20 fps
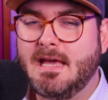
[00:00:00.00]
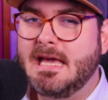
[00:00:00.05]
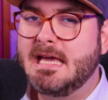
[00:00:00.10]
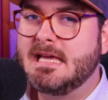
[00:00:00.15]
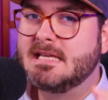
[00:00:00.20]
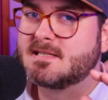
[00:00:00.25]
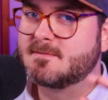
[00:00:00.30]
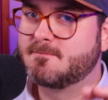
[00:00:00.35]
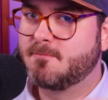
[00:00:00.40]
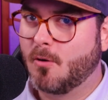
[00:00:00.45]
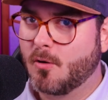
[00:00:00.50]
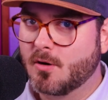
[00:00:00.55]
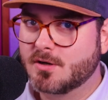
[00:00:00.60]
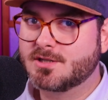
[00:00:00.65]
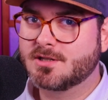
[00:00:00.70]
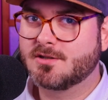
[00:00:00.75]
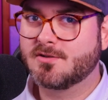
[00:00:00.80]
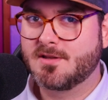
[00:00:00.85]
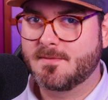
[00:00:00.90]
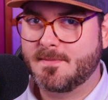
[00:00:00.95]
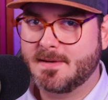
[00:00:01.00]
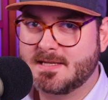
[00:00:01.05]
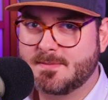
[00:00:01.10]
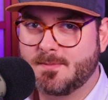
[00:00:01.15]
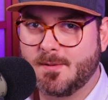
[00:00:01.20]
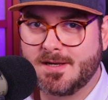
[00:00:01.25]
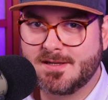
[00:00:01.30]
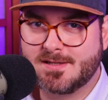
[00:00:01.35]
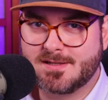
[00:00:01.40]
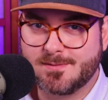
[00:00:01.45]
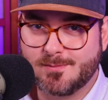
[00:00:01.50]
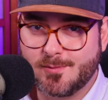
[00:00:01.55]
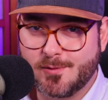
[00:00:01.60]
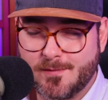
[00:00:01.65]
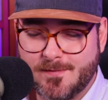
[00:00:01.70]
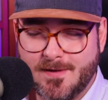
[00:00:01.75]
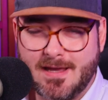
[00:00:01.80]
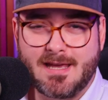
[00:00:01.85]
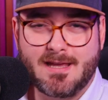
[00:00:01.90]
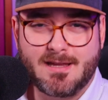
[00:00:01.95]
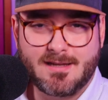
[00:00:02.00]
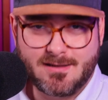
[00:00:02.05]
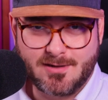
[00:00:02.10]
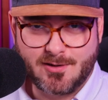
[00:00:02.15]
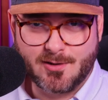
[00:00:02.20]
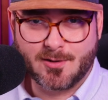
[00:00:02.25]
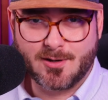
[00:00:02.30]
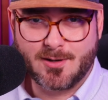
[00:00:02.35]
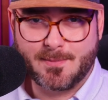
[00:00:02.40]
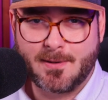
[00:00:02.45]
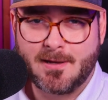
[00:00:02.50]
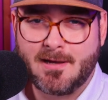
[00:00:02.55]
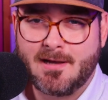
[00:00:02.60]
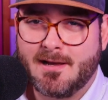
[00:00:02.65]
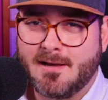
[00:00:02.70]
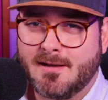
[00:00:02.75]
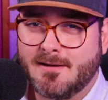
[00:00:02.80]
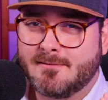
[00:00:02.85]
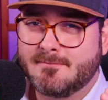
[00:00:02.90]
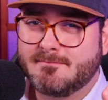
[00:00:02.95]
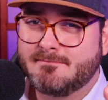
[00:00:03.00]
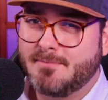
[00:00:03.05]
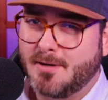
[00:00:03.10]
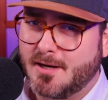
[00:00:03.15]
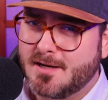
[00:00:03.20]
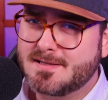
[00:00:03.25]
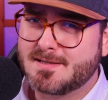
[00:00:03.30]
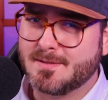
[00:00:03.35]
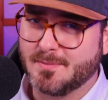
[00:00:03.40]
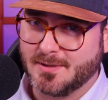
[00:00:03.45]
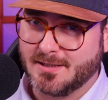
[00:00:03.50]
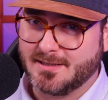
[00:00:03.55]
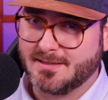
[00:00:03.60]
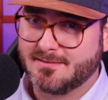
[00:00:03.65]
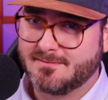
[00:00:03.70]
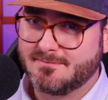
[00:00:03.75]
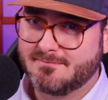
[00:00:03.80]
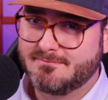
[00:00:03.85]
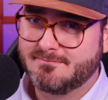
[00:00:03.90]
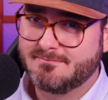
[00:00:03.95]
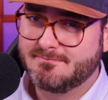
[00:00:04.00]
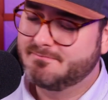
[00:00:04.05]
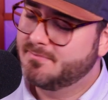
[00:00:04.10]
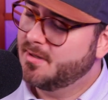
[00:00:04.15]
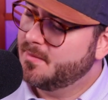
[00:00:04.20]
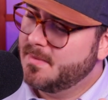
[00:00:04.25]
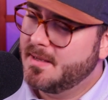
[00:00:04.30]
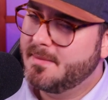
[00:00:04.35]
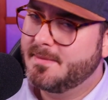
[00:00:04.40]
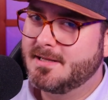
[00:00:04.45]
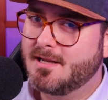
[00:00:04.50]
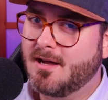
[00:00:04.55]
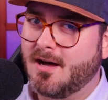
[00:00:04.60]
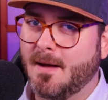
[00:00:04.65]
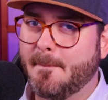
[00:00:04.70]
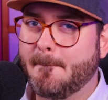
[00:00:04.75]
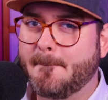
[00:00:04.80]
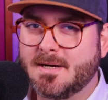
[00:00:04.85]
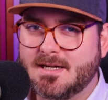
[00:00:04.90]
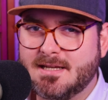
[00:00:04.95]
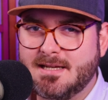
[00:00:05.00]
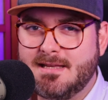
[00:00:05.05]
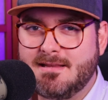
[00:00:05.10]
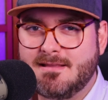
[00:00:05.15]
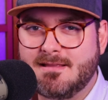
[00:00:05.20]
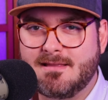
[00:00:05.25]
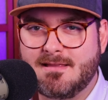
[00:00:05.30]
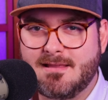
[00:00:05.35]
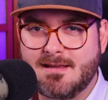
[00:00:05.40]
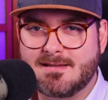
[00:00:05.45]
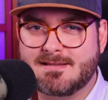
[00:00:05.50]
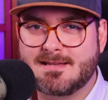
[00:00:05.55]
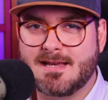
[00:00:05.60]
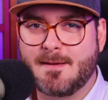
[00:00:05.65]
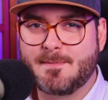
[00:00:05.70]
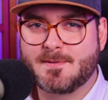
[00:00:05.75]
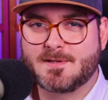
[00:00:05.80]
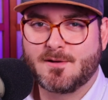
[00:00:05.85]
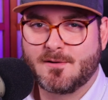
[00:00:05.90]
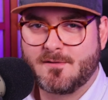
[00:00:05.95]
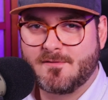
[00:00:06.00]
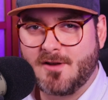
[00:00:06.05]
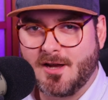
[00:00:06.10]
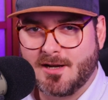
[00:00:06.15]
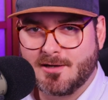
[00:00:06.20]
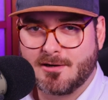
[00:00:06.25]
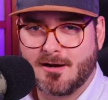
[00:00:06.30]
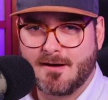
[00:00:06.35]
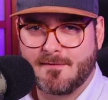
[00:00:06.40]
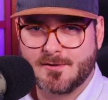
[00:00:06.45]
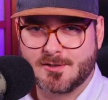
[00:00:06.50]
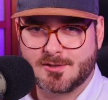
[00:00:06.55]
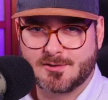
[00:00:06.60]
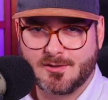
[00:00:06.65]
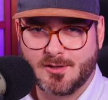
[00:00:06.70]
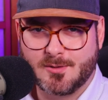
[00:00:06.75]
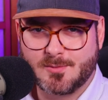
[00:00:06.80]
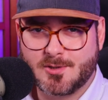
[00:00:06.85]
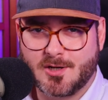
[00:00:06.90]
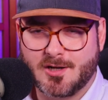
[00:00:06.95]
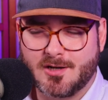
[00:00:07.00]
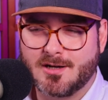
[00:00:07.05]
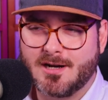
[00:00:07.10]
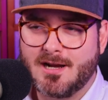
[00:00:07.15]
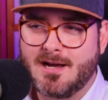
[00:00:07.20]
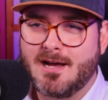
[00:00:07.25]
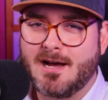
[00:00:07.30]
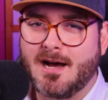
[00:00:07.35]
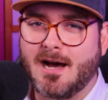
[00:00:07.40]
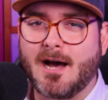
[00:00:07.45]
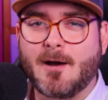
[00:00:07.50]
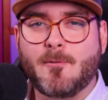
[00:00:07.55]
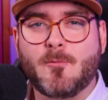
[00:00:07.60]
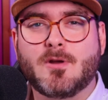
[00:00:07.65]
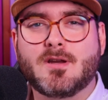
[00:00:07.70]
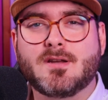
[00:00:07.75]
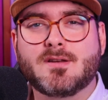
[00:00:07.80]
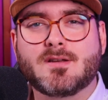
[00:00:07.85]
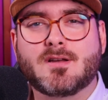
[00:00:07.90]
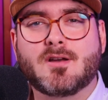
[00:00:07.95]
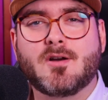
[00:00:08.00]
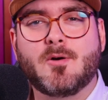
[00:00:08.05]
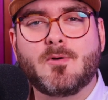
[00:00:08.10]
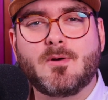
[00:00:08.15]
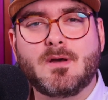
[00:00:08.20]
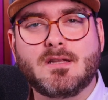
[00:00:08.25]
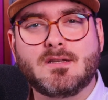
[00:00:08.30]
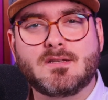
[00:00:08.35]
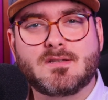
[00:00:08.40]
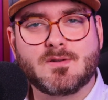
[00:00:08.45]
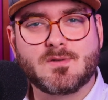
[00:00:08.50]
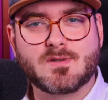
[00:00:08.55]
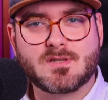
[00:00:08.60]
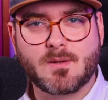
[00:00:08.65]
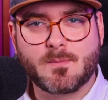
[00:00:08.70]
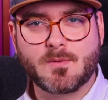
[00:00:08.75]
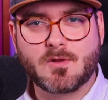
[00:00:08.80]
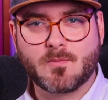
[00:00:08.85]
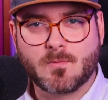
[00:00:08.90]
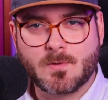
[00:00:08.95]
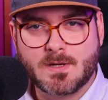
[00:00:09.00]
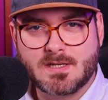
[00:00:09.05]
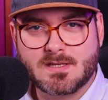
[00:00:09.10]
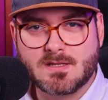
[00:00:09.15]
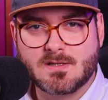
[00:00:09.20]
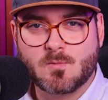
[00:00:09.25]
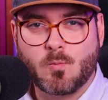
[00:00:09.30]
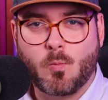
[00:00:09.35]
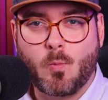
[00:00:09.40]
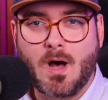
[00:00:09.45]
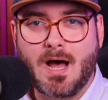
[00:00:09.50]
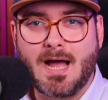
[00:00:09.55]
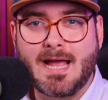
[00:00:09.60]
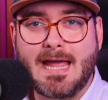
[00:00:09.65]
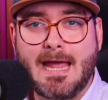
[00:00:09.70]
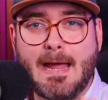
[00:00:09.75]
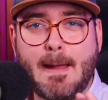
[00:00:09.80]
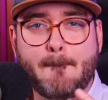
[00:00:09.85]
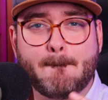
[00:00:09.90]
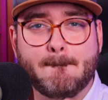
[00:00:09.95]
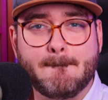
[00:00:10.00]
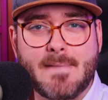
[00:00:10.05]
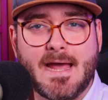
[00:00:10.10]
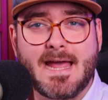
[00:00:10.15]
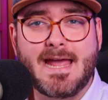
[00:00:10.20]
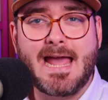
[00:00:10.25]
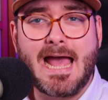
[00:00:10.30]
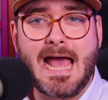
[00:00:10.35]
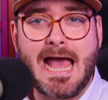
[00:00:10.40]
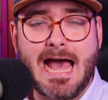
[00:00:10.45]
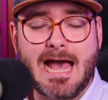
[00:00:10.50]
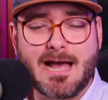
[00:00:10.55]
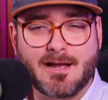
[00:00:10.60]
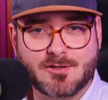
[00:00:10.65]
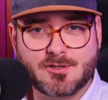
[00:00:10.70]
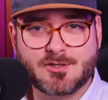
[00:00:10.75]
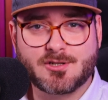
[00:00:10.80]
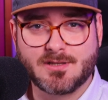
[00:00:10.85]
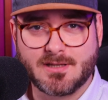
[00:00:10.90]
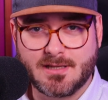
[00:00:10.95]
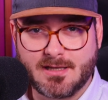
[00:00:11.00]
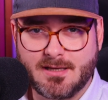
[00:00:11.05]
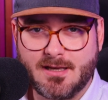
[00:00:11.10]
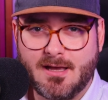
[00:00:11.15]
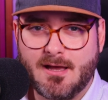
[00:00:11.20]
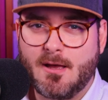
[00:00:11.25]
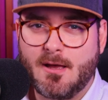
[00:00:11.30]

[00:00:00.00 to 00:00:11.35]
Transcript: Is Portugal the best place to move in Europe? Possibly, but maybe not. But in this episode of Not Your Average Globetrotter, I wanted to go into some of the reasons why it may actually